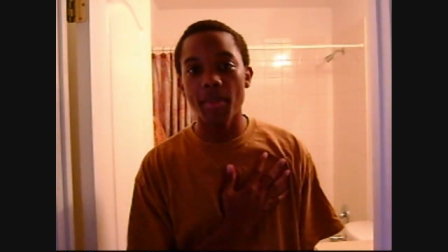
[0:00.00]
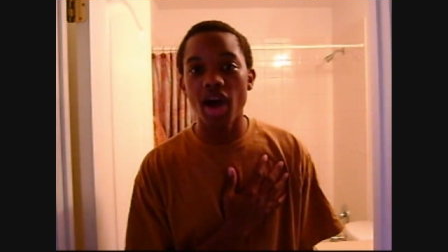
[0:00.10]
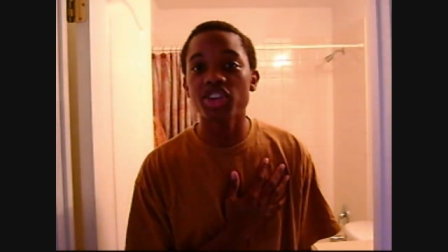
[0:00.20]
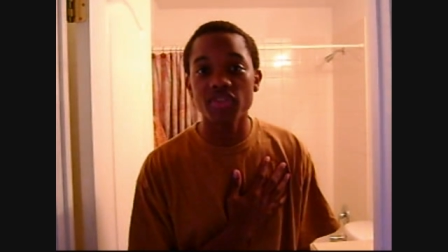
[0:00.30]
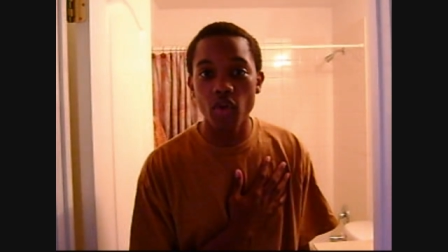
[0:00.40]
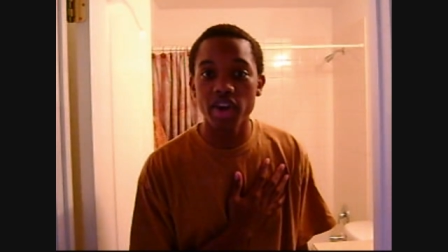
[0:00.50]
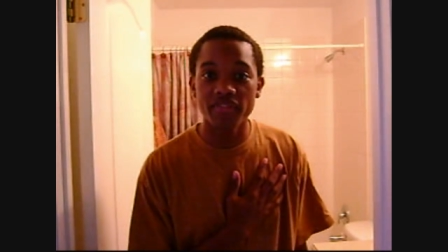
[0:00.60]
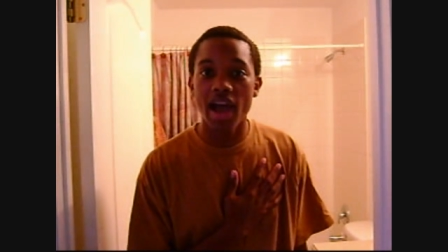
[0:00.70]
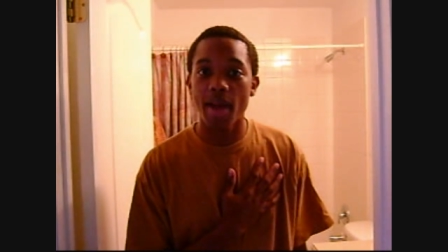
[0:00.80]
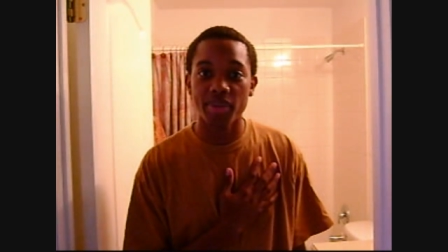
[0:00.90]
I'm
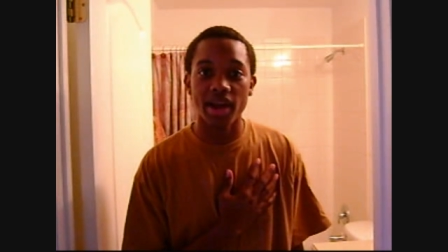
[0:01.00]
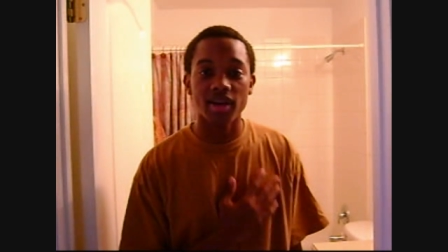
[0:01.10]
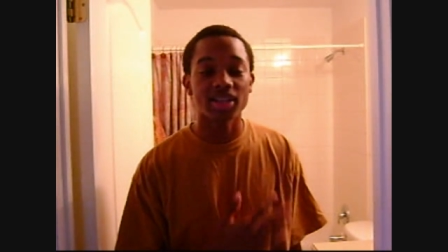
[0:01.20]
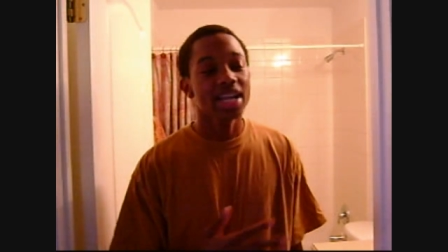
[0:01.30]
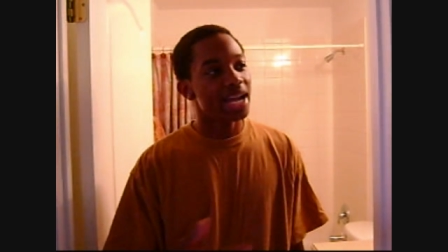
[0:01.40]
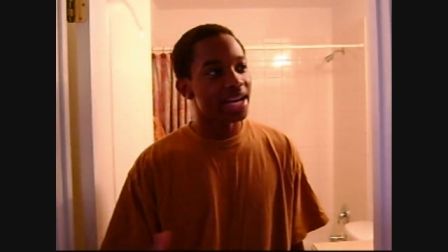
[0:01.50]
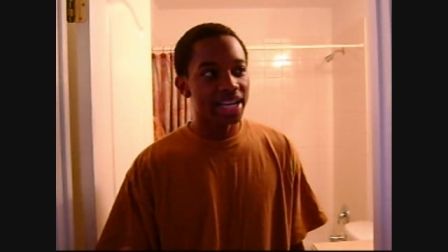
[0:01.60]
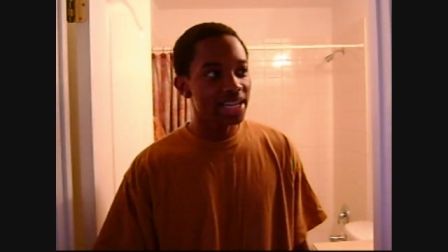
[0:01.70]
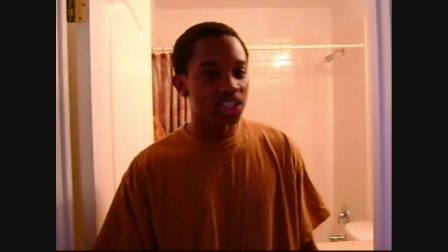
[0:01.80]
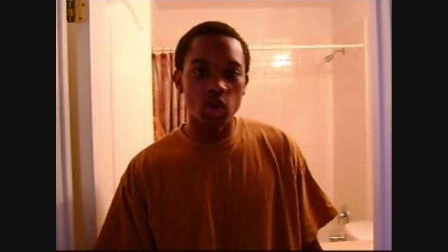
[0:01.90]
145 pounds. And
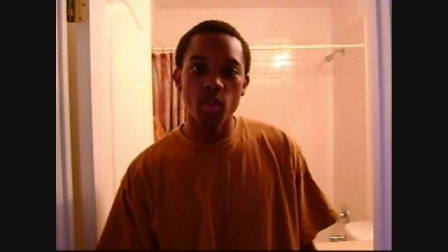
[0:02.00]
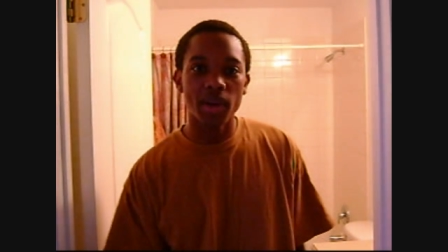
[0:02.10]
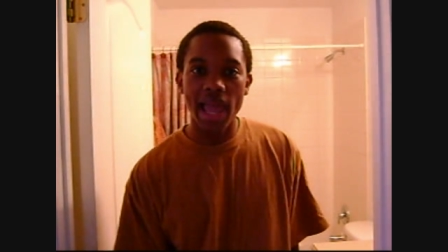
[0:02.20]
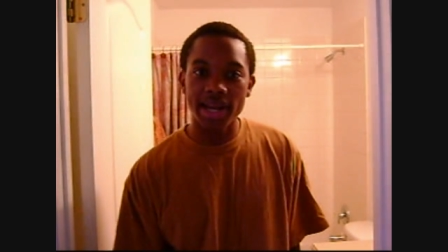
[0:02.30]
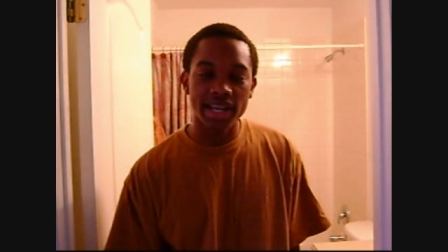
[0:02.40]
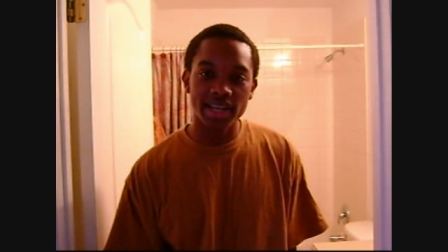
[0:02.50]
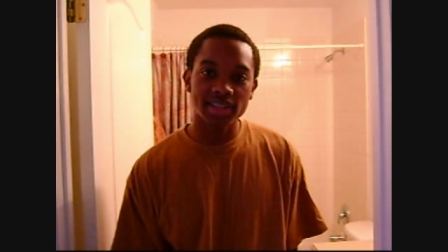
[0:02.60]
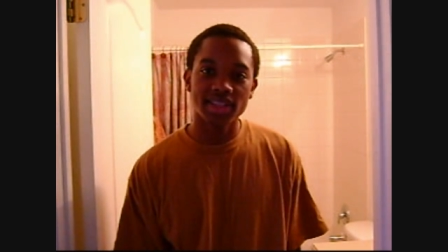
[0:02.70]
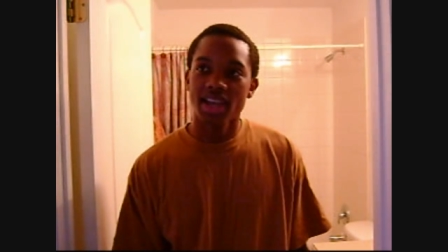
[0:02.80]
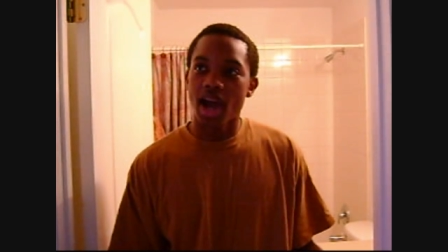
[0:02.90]
these two black
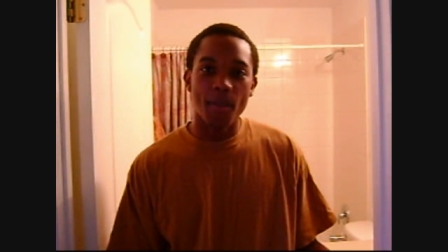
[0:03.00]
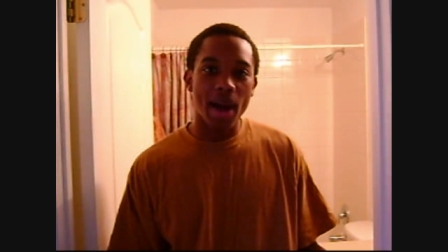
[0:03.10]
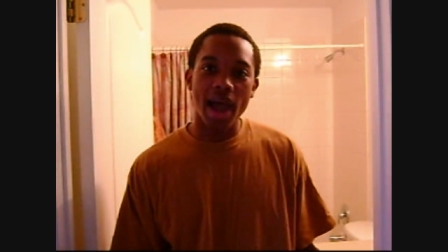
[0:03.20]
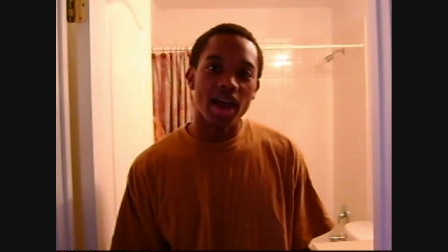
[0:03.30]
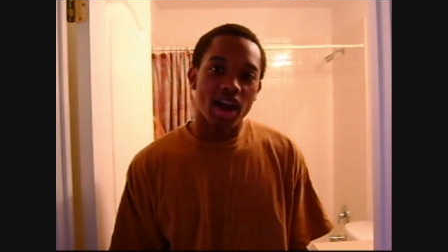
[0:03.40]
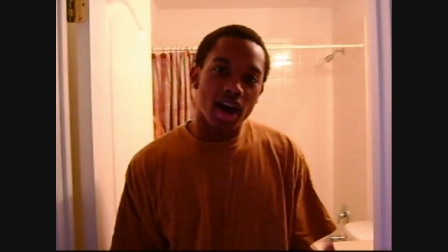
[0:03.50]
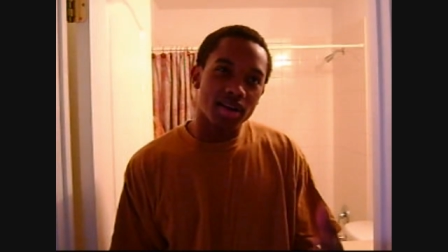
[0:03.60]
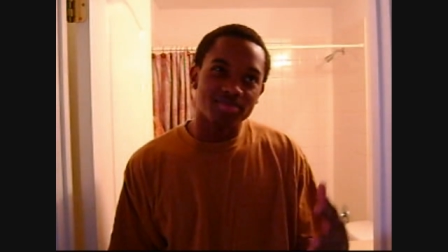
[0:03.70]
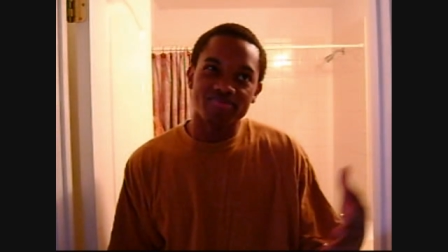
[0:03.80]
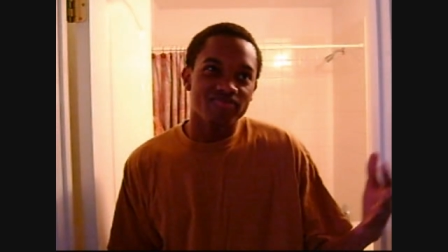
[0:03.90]
niggas about
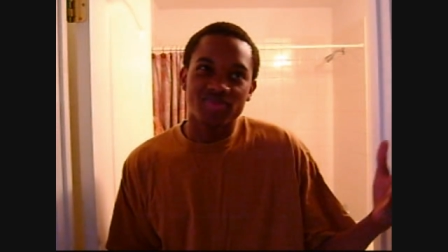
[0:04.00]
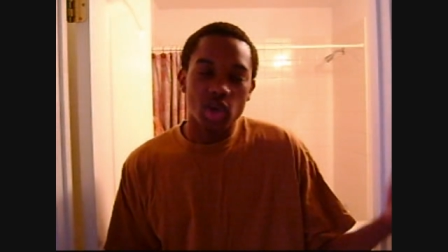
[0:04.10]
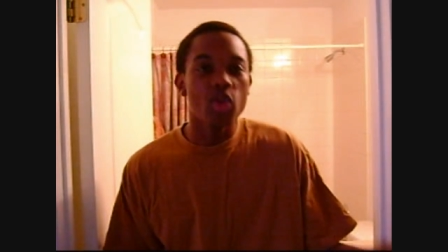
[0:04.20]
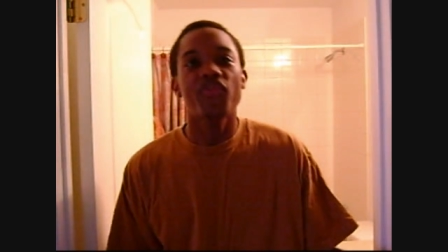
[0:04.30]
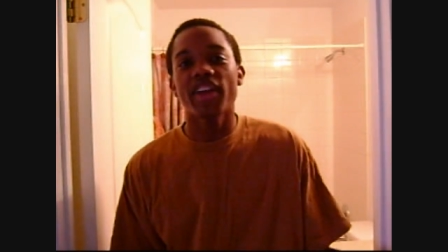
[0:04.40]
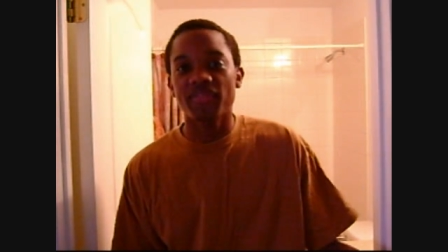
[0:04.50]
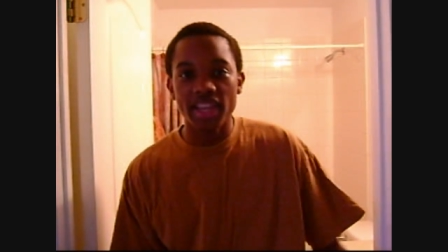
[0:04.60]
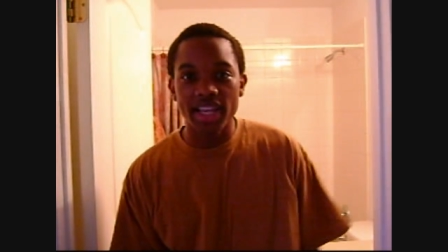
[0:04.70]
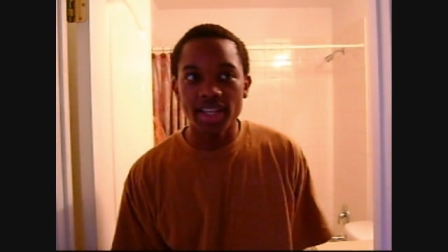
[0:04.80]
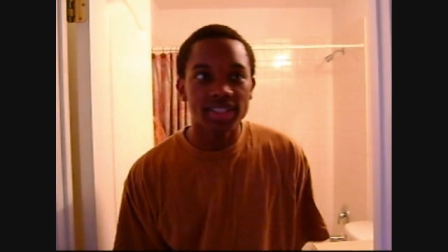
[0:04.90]

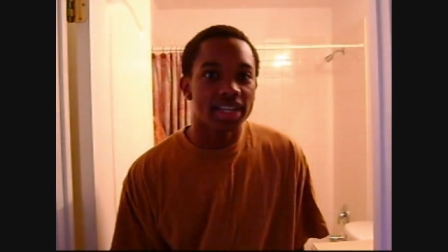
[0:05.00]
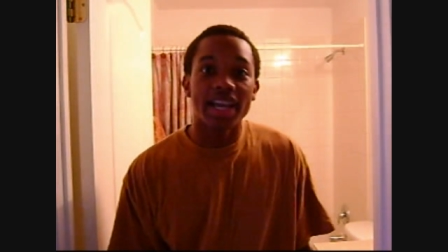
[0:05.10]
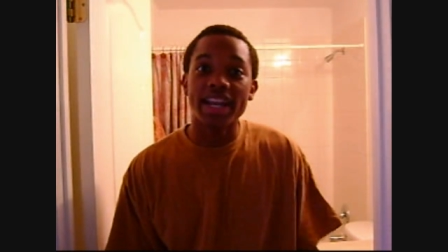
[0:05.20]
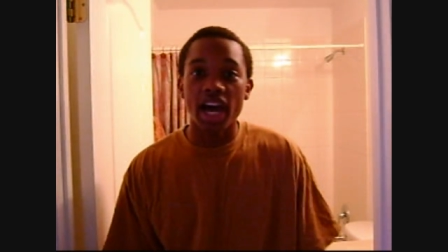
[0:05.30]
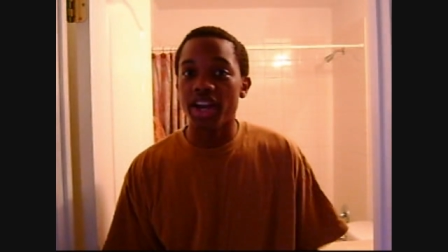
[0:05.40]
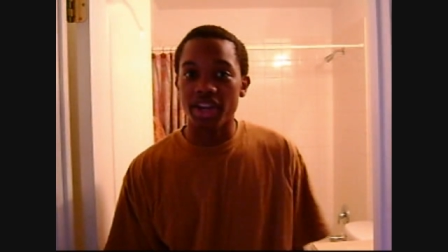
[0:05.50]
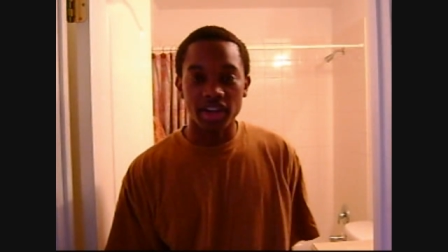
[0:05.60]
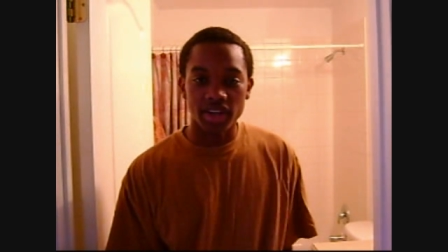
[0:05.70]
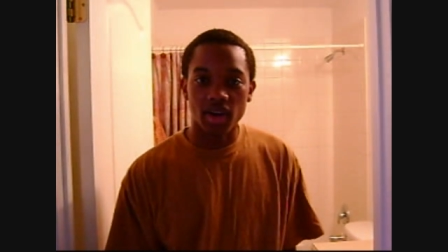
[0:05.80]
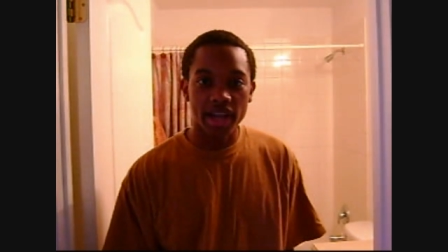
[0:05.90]
250 and
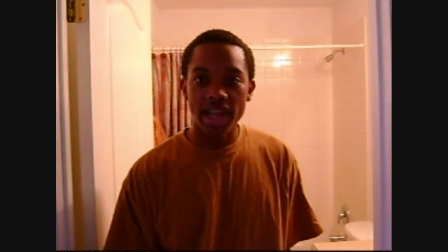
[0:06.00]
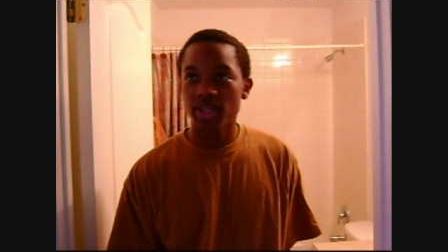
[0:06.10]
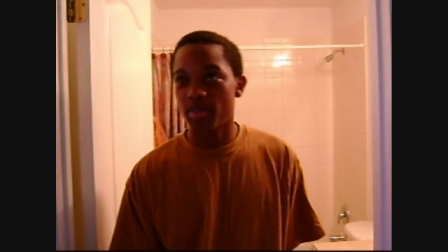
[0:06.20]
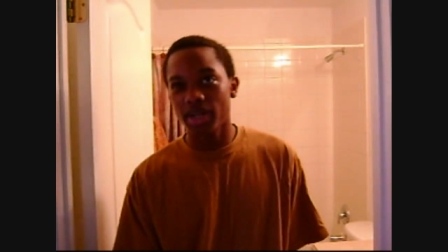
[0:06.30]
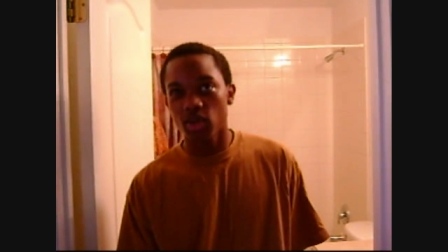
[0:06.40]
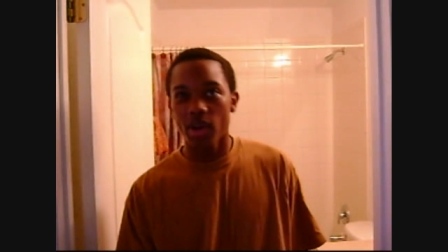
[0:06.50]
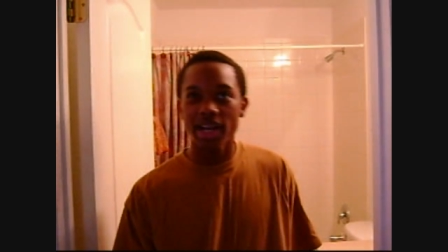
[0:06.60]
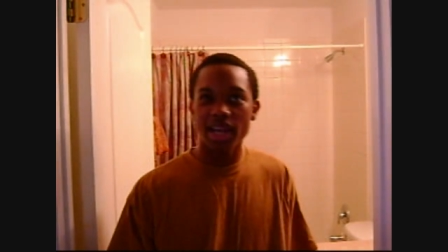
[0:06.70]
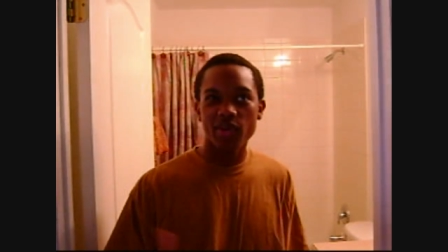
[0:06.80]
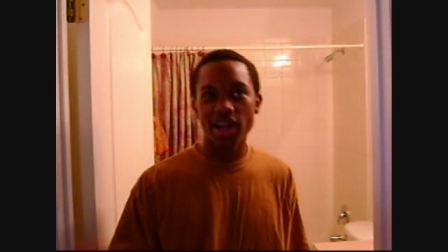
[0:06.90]
under, okay?
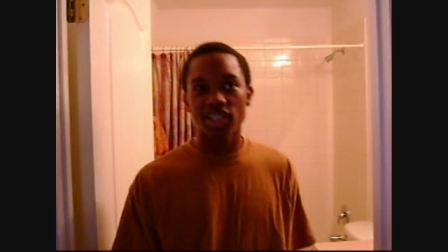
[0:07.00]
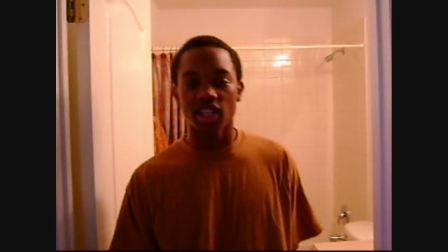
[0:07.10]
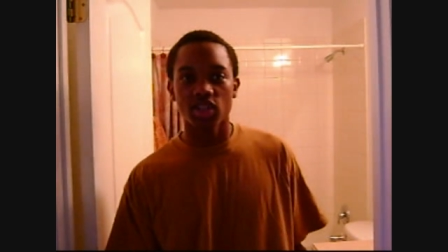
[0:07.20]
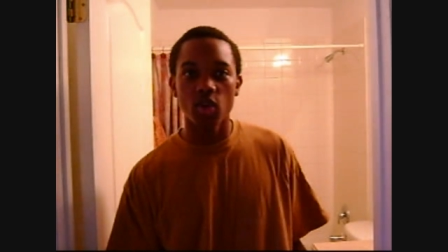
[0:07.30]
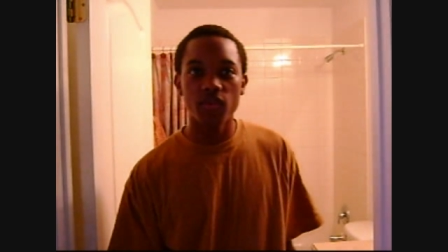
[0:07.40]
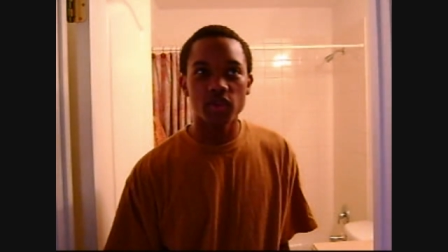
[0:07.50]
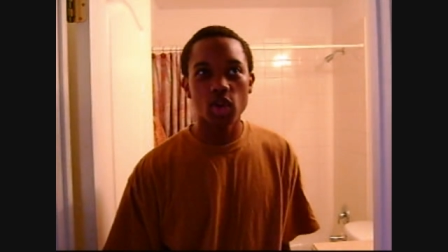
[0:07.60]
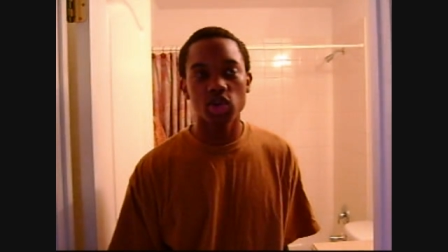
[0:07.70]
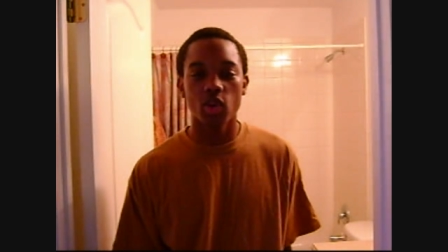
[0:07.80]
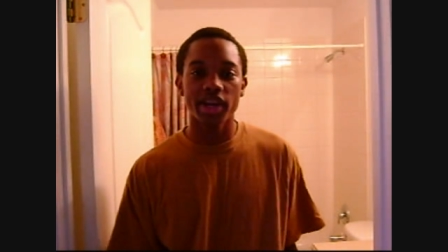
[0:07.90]
Between that range of a
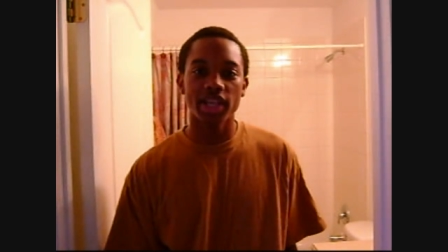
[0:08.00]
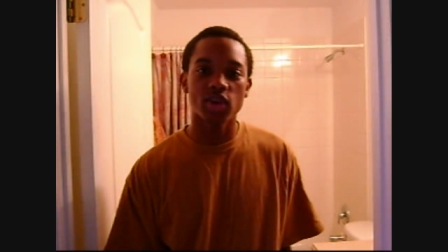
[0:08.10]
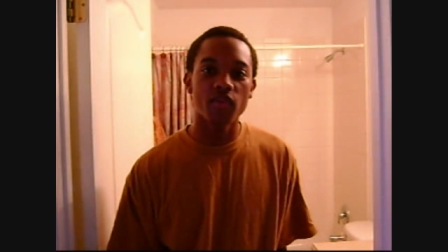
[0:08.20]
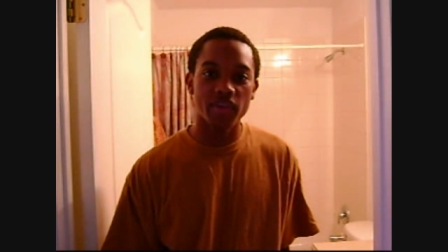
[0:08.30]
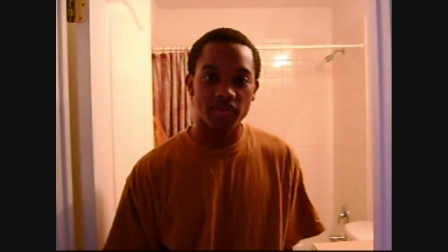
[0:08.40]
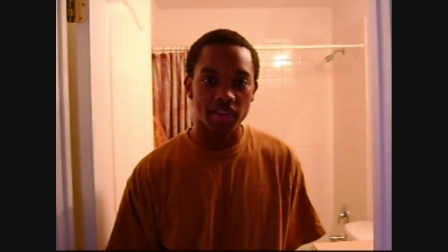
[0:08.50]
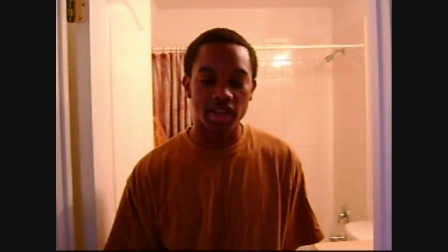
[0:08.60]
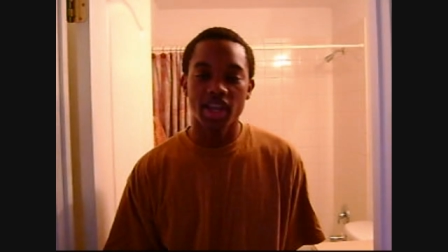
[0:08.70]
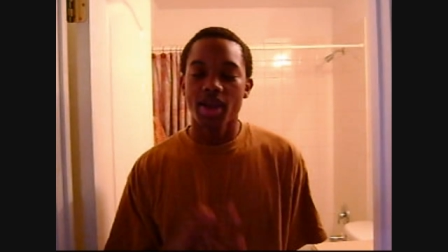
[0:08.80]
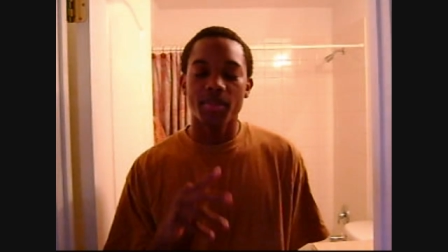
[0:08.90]
220 and 250.